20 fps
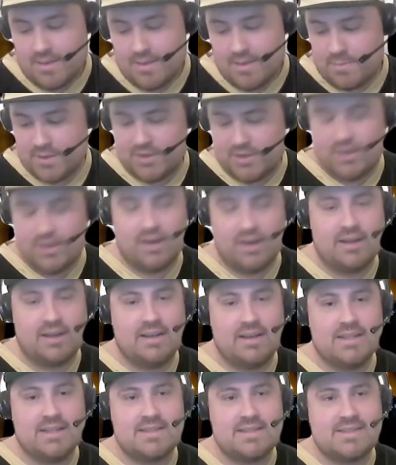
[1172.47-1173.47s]
But yeah,
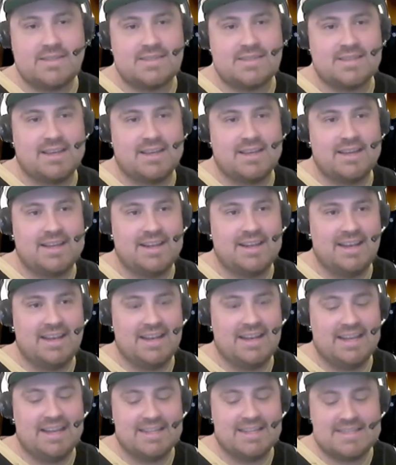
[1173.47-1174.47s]
let's
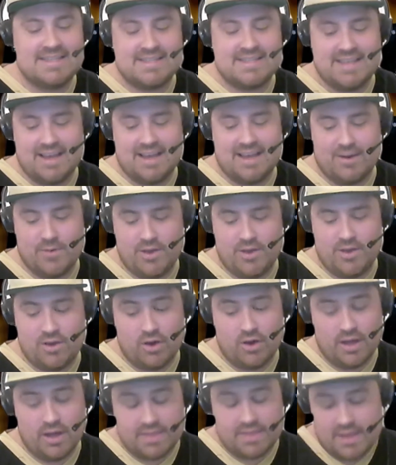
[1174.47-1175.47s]
see how we
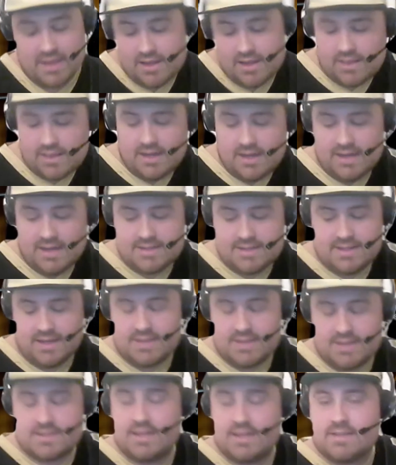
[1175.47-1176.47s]
go. I think the next thing
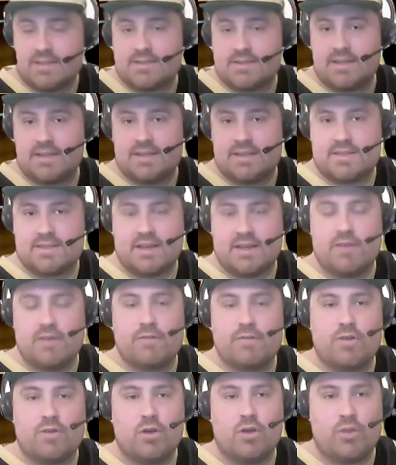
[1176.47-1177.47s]
is let's think
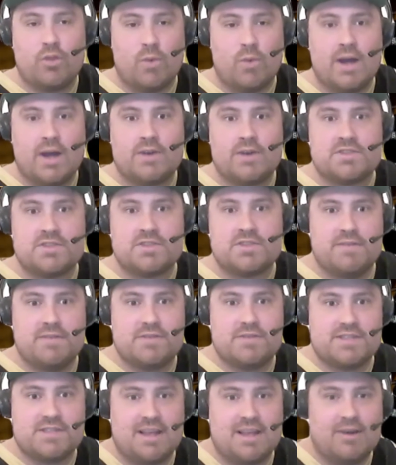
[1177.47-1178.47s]
of the wide
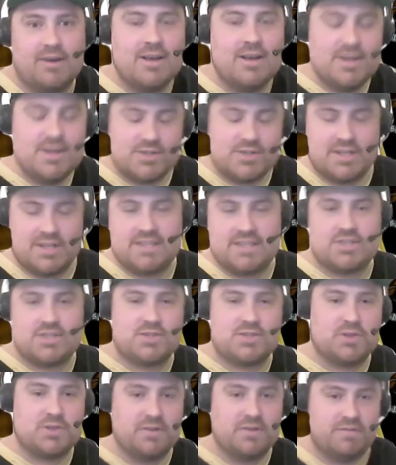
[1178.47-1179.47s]
receivers now. So let's
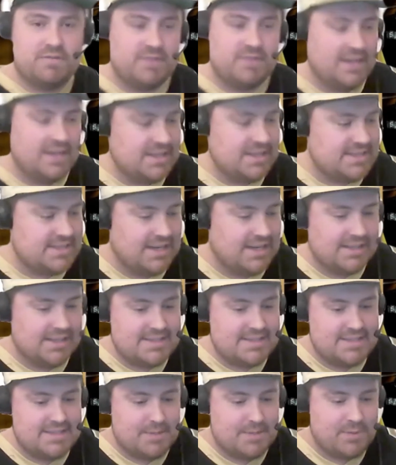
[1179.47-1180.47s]
just sort of
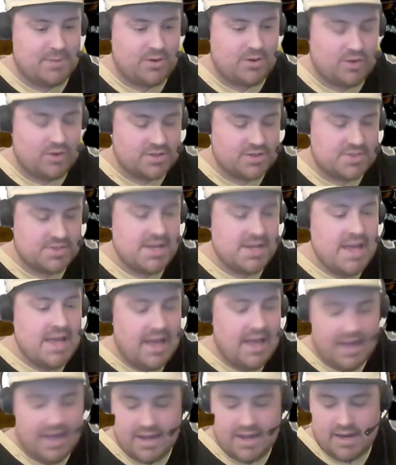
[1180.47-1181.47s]
sidestep across.
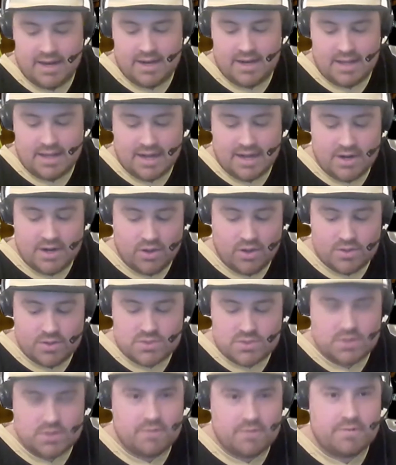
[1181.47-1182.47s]
And I know
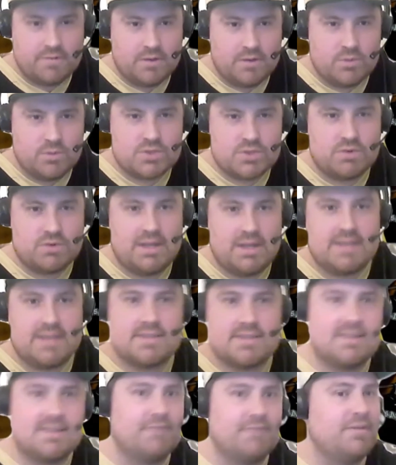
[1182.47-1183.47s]
it was
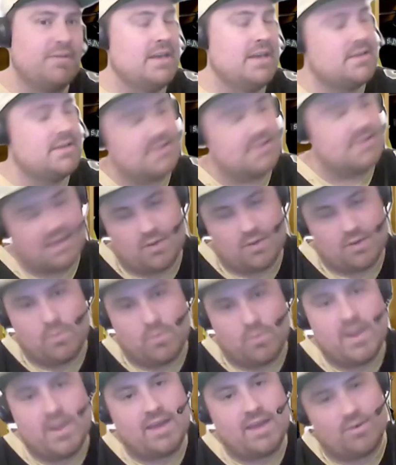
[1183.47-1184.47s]
released, it feels like a
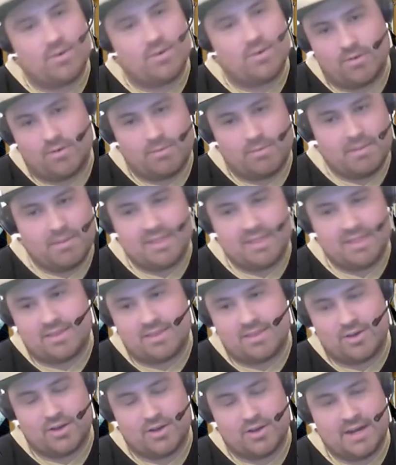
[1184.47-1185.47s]
week or a month
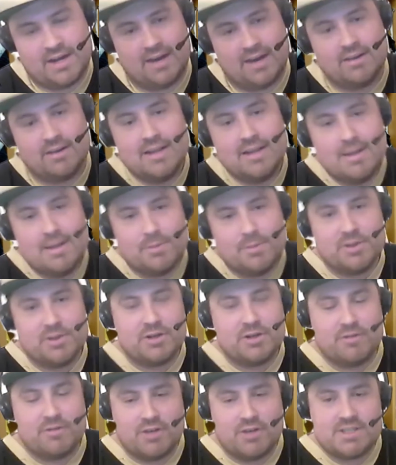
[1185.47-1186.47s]
ago now, but the
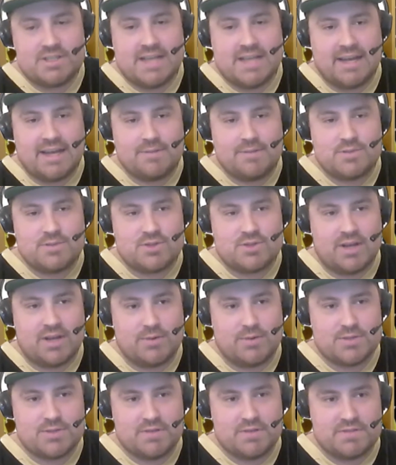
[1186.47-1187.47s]
Devontae Adams trade
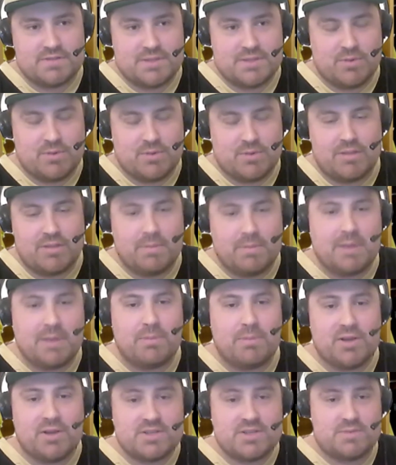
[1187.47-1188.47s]
was obviously one of the big
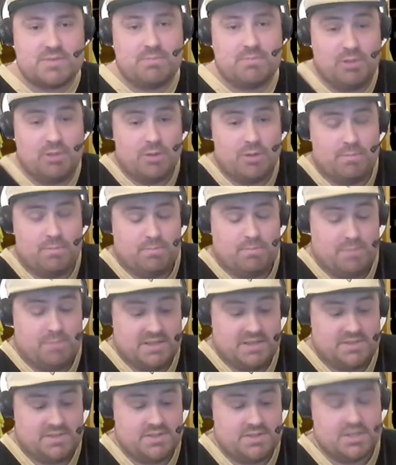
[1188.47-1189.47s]

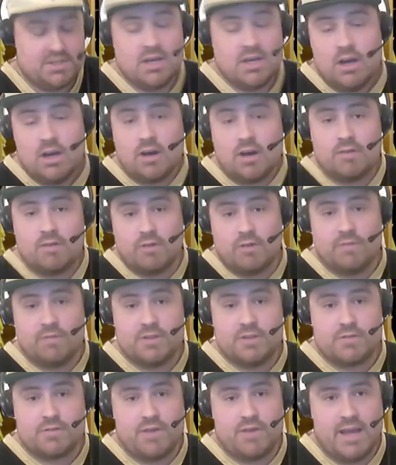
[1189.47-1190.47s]
blockbusters of
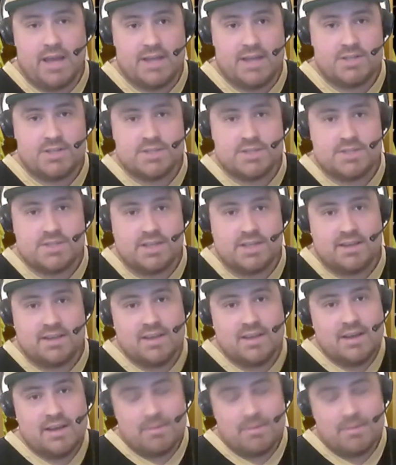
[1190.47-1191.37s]
this free agency.